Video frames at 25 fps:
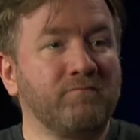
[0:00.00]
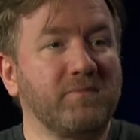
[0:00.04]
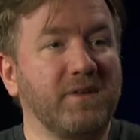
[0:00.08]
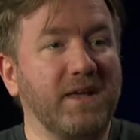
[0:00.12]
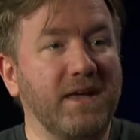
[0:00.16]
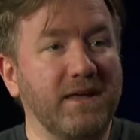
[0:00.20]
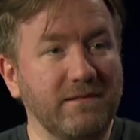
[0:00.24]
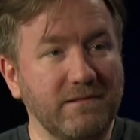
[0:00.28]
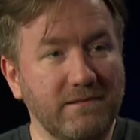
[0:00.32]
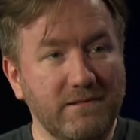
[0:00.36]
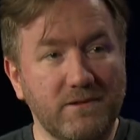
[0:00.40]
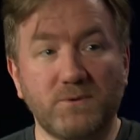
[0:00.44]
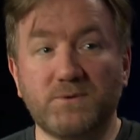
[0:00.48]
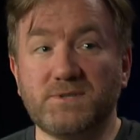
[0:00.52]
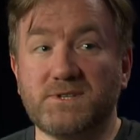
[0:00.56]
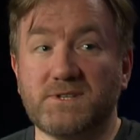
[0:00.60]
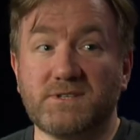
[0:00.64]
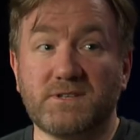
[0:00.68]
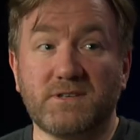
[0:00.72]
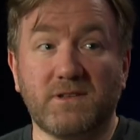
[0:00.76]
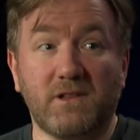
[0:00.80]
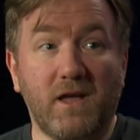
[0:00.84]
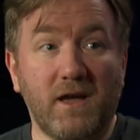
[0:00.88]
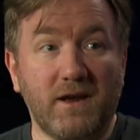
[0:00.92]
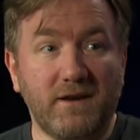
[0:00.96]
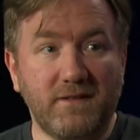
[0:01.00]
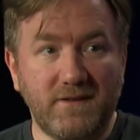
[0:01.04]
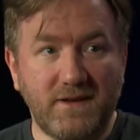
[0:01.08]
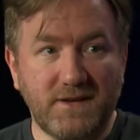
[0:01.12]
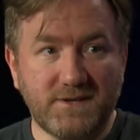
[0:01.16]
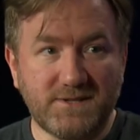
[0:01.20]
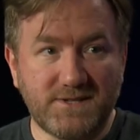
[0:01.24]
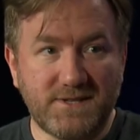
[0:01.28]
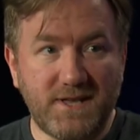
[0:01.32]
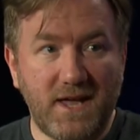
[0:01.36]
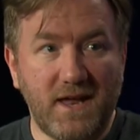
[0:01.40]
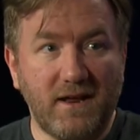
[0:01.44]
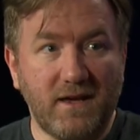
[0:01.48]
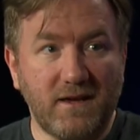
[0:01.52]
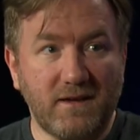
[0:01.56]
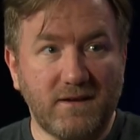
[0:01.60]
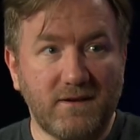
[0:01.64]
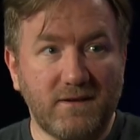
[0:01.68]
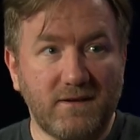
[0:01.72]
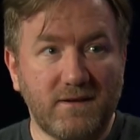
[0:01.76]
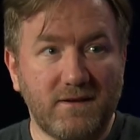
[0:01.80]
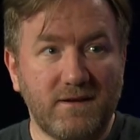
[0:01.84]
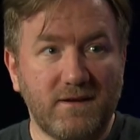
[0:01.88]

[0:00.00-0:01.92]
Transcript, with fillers: and loses a lot of the aesthetic,